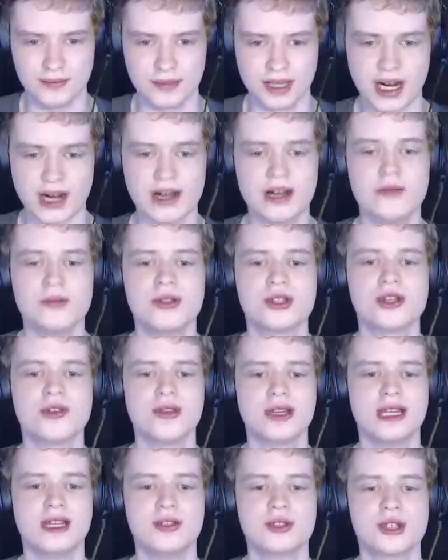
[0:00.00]
Alright, we're still
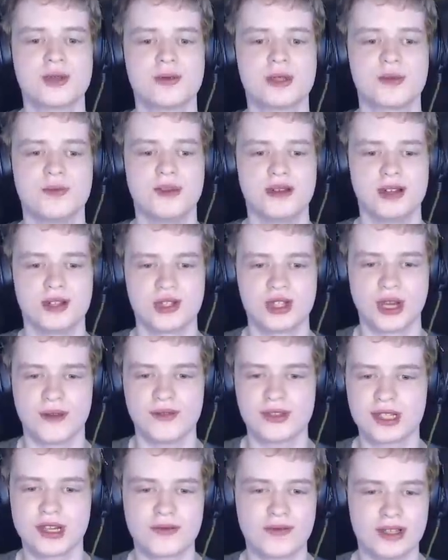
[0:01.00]
getting some spooky stuff.
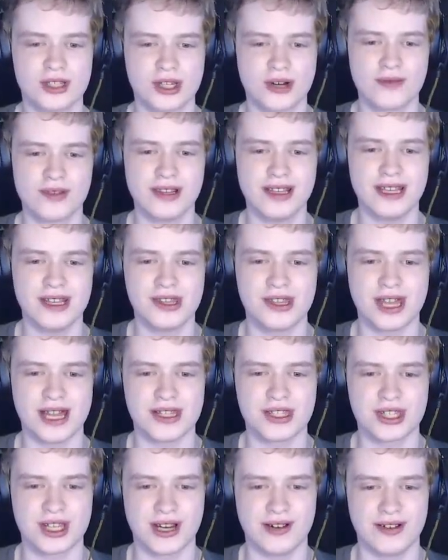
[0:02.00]
It's not, it's not really that
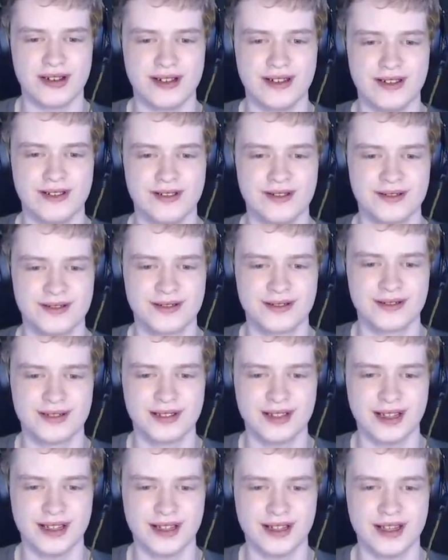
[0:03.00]
scary, though.
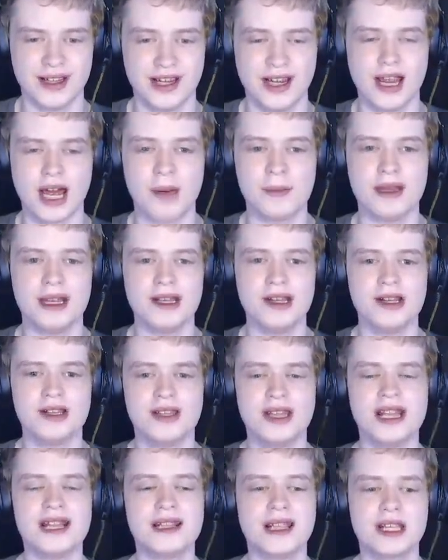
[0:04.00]
Yeah. I mean,
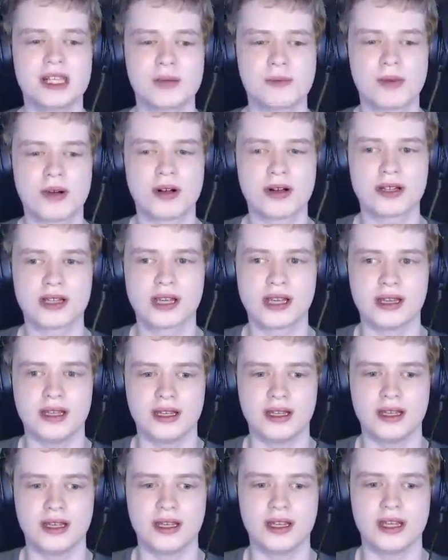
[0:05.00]
they did some more
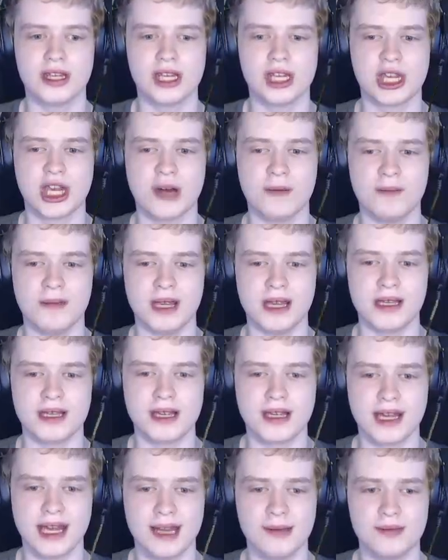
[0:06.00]
comedic
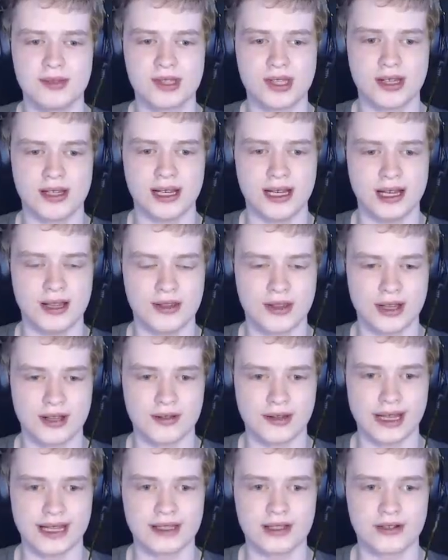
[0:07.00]
games than anything.
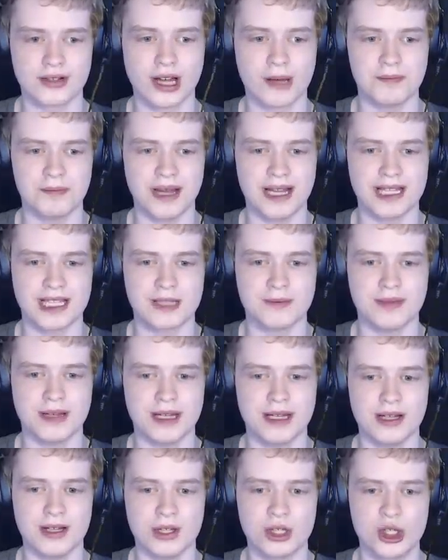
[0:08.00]
Like, they're not meant to
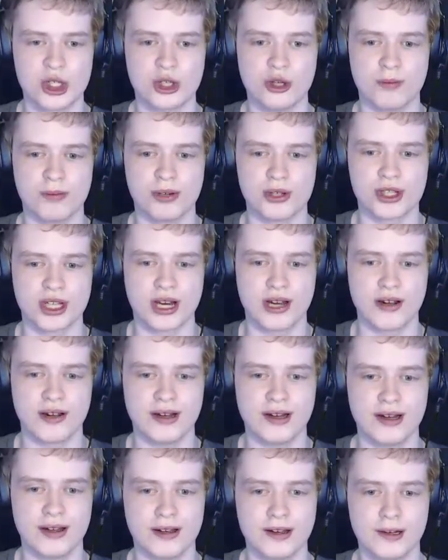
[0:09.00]
be super
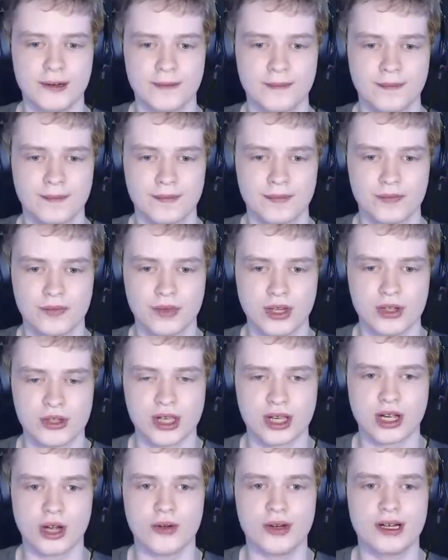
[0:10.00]
scary. It's
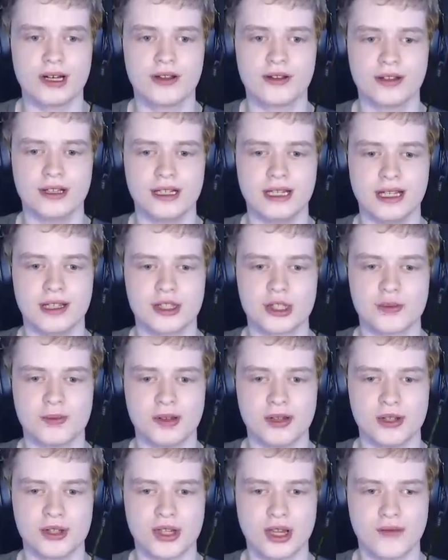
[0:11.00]
like, oh, you're cleaning and
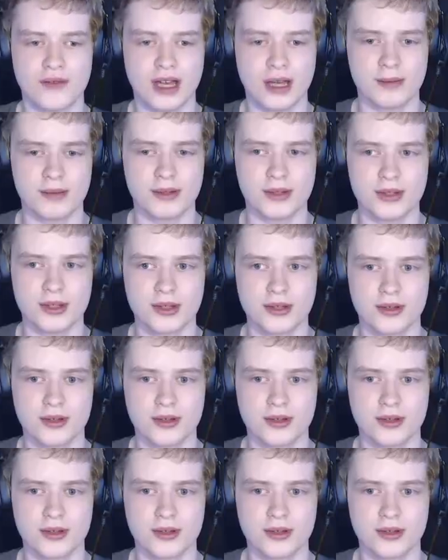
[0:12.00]
spooky stuff happens.